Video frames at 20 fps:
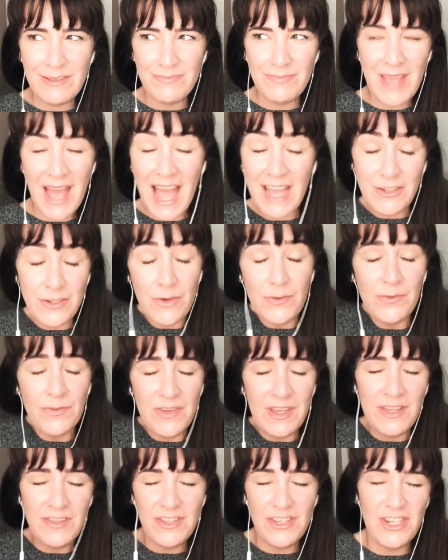I don't
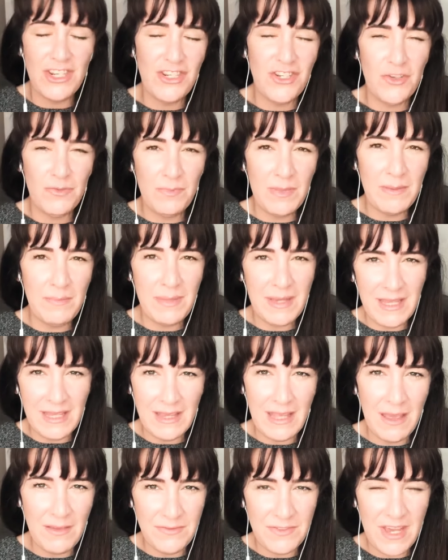feel that it should be
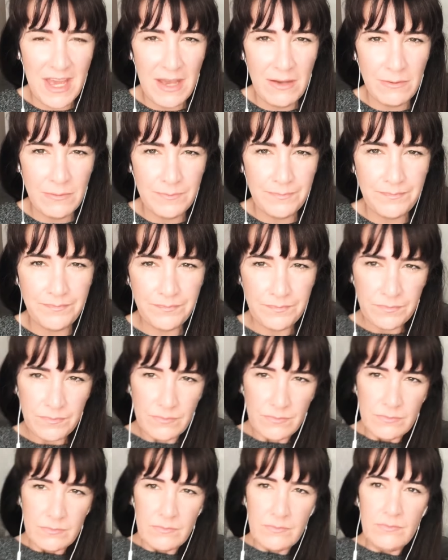being left out.
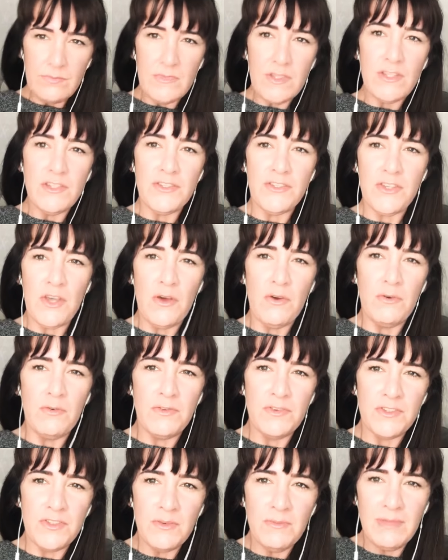So
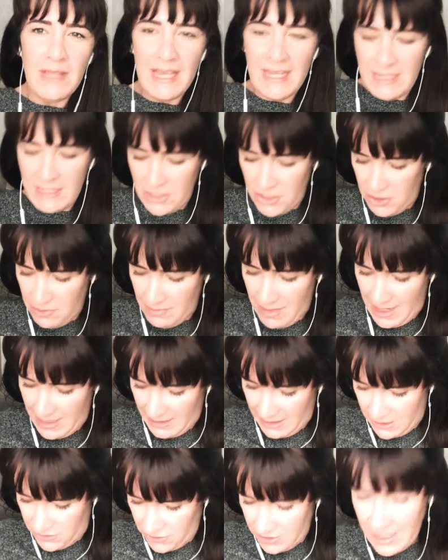for some ladies, you might
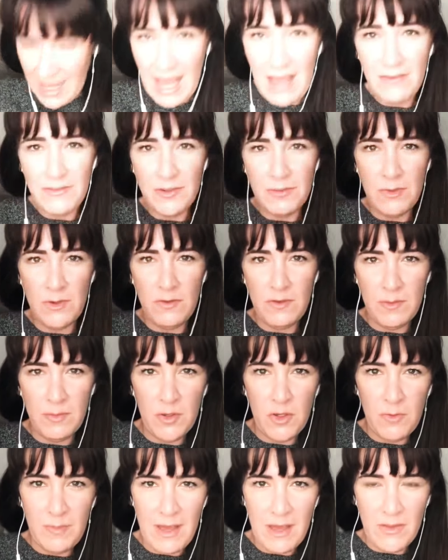literally have to move your
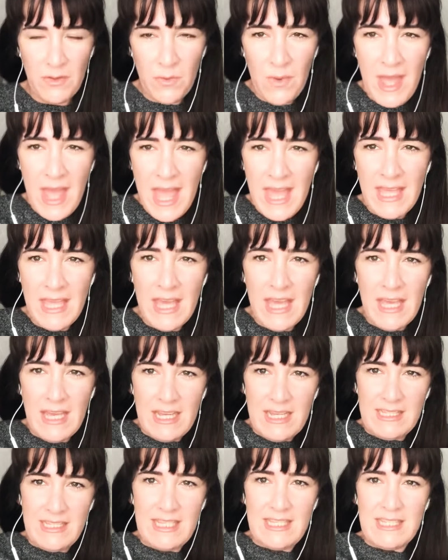boob out the way,
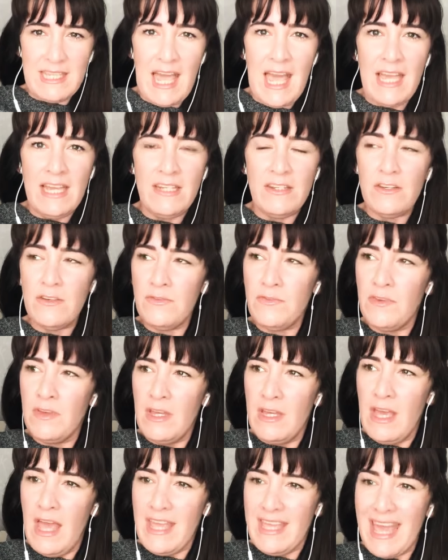because it's kind of,
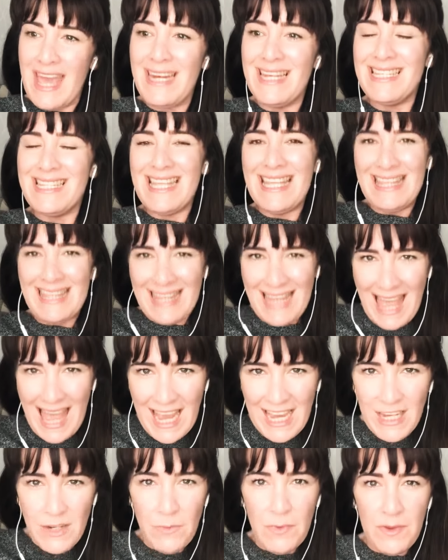again, it's in
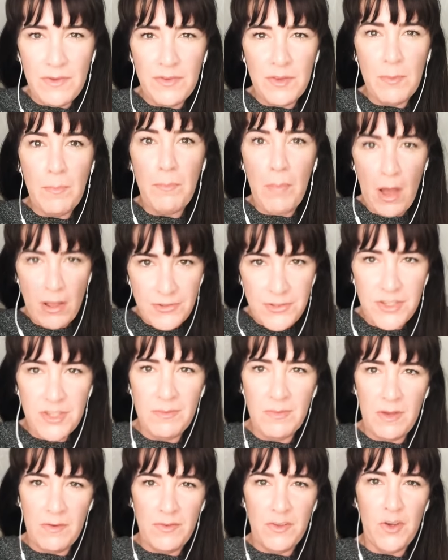line with the
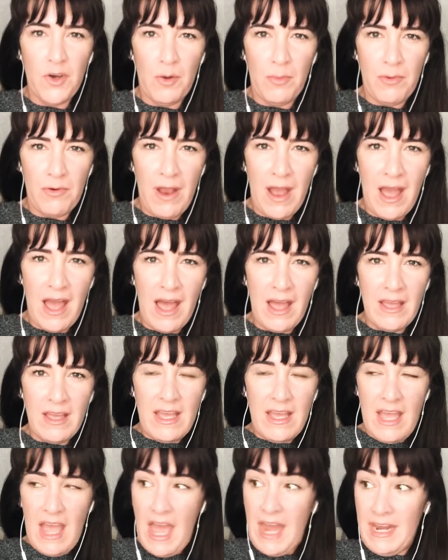bottom of your bra.
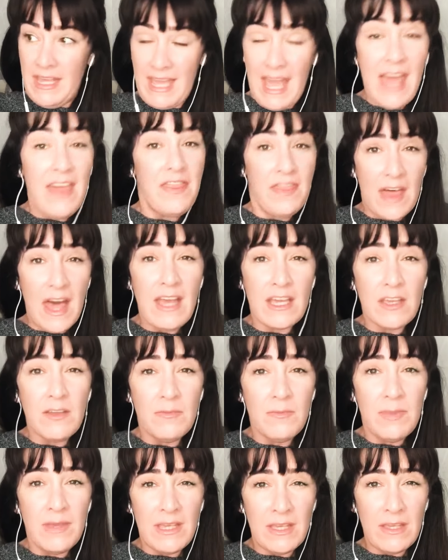And again, that
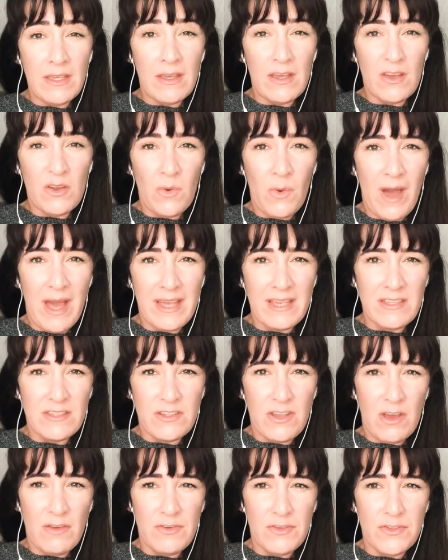can be quite
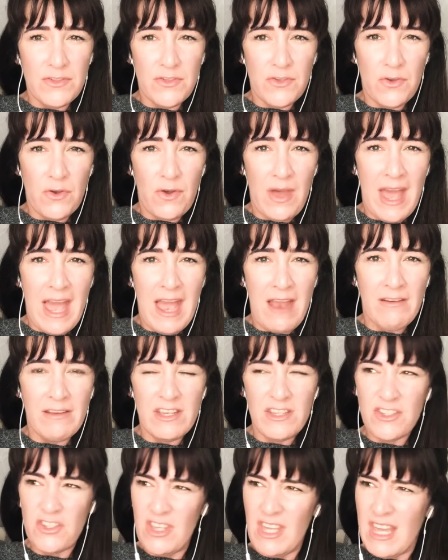sort of a sore
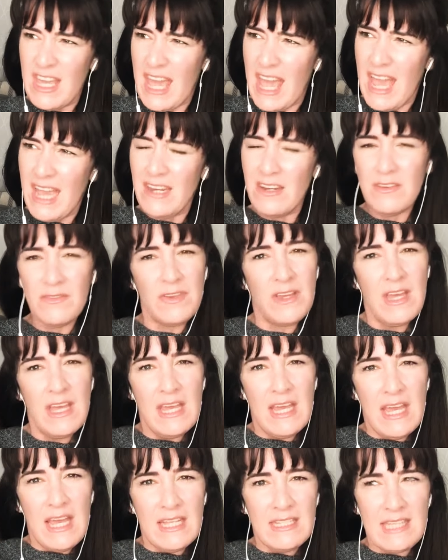area. So you're kind of
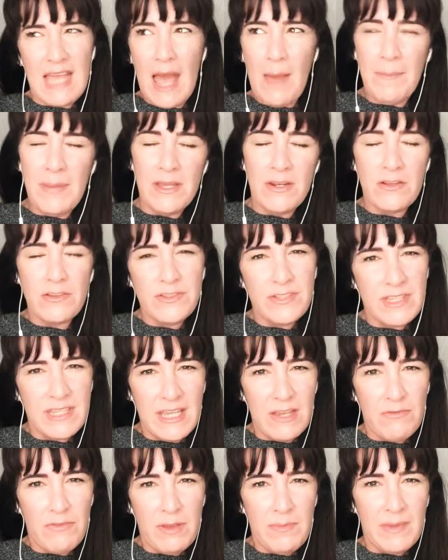tapping onto
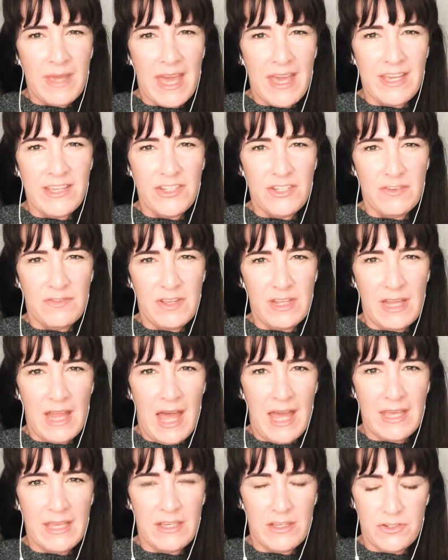your rib cage, if you
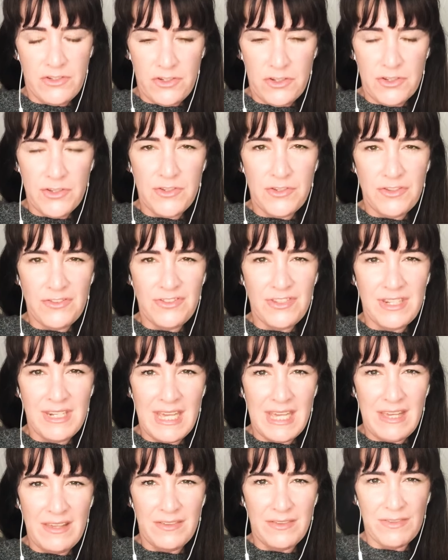like, just
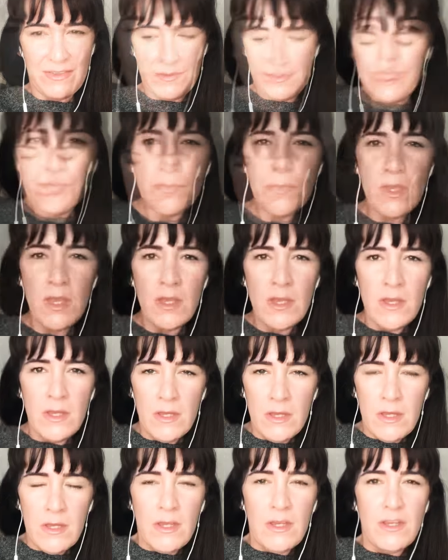underneath.
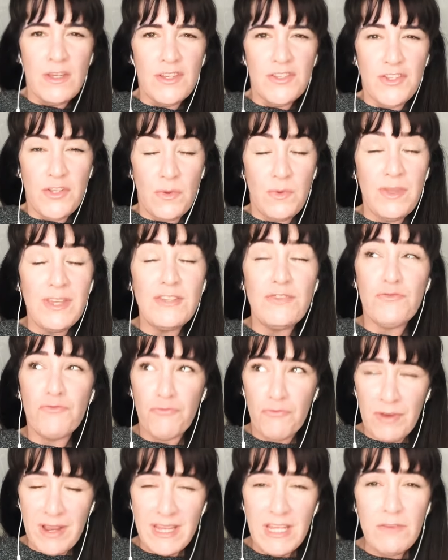So this
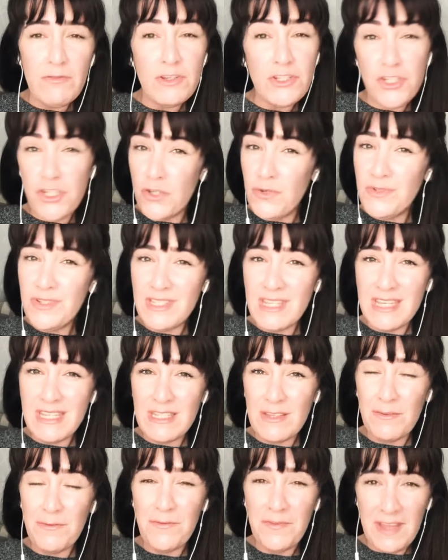really
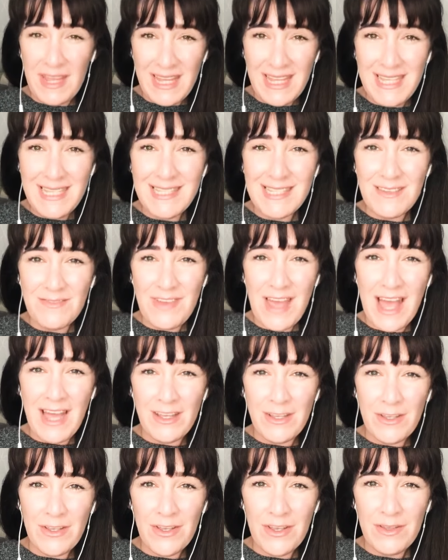reduces feelings of
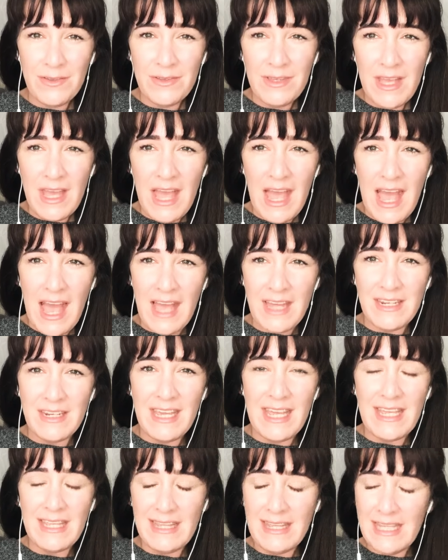anger, and
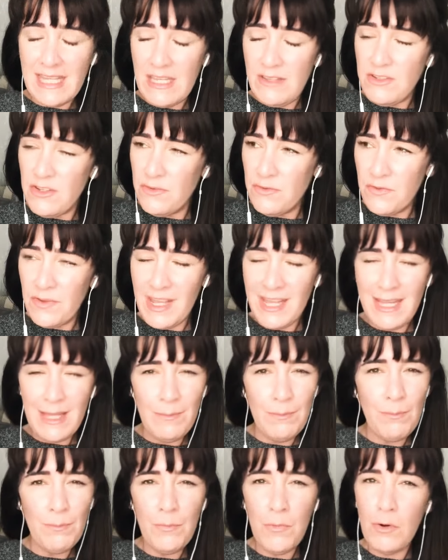it leaves you
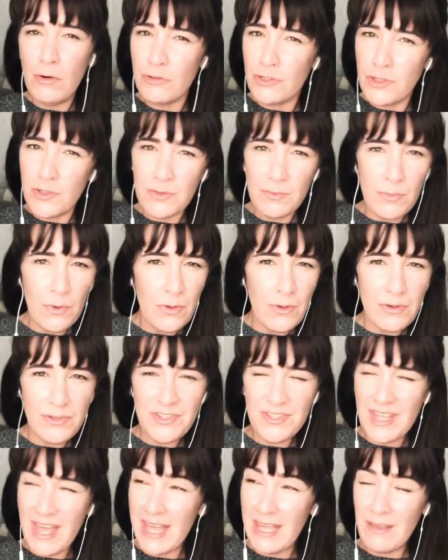feeling much more
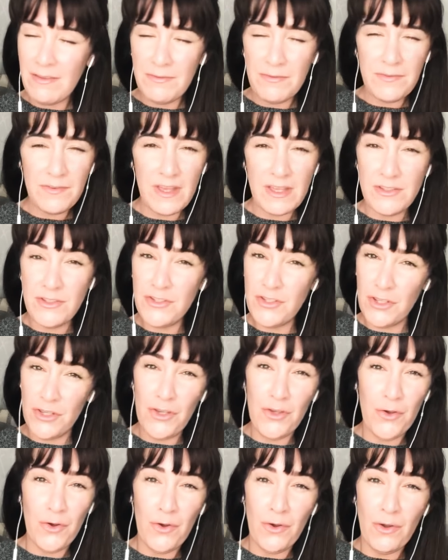safe and
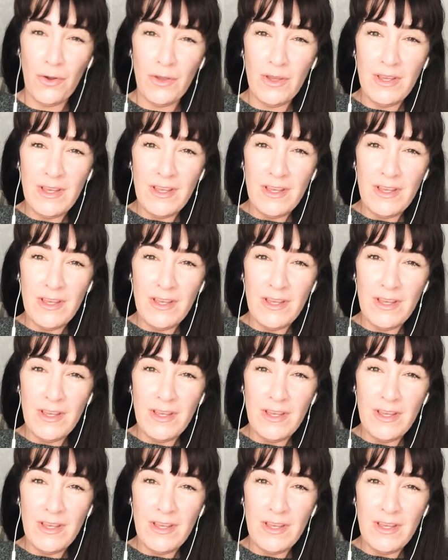secure.